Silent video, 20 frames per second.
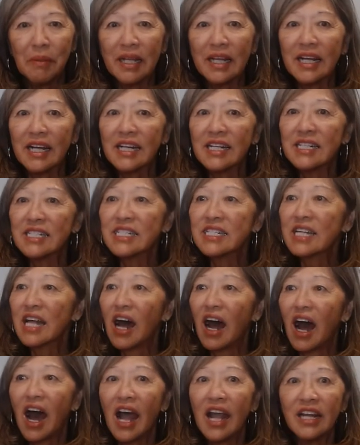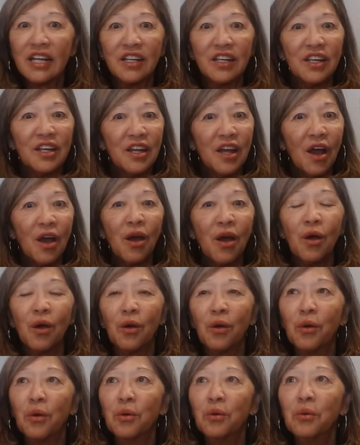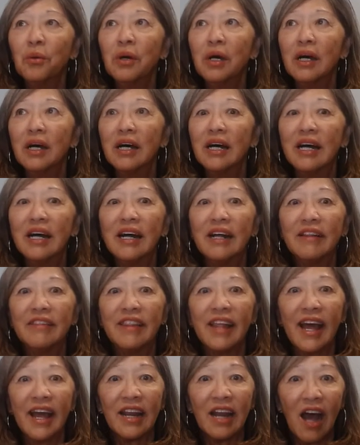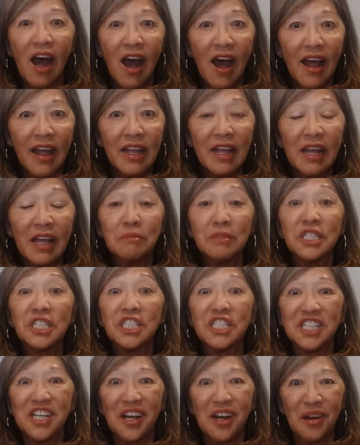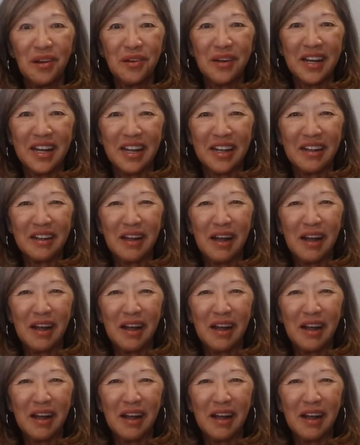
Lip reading: because I know that I am sharing.